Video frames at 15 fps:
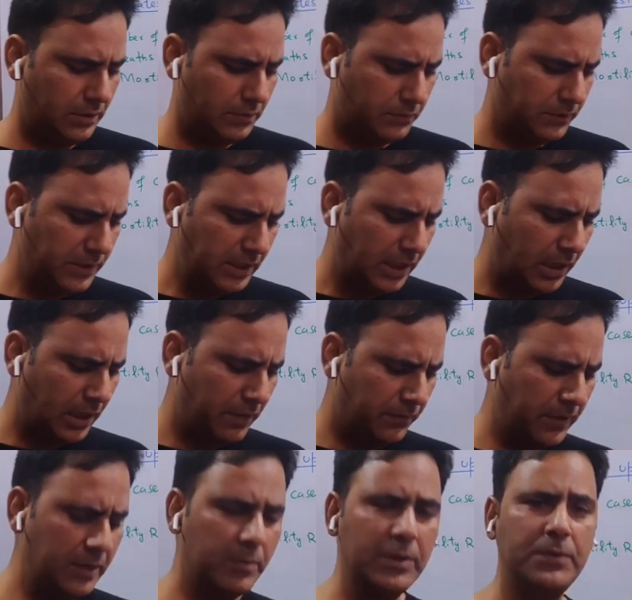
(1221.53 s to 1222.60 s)
We are
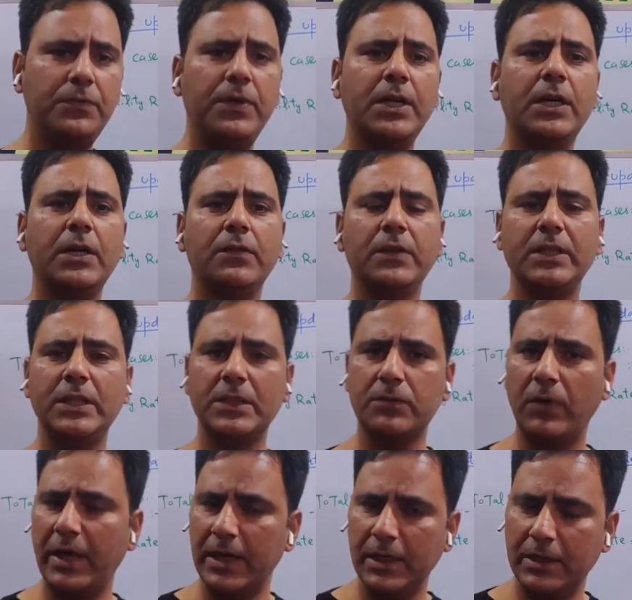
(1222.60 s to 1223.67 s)
very much feared with this
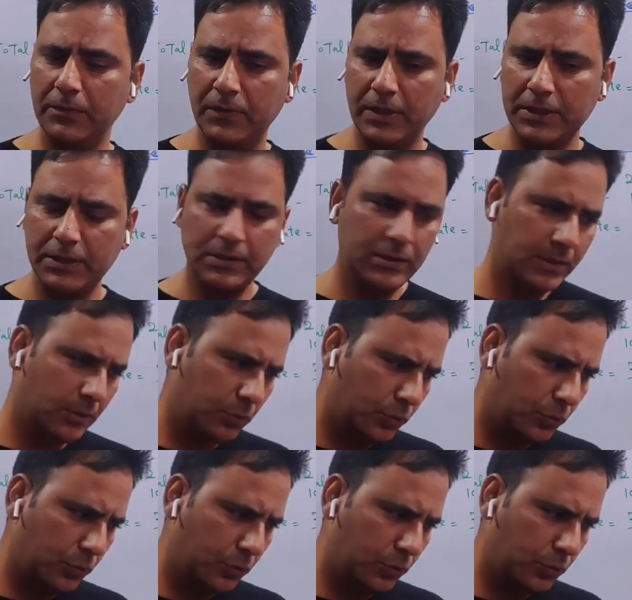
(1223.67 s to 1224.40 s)
viral infection.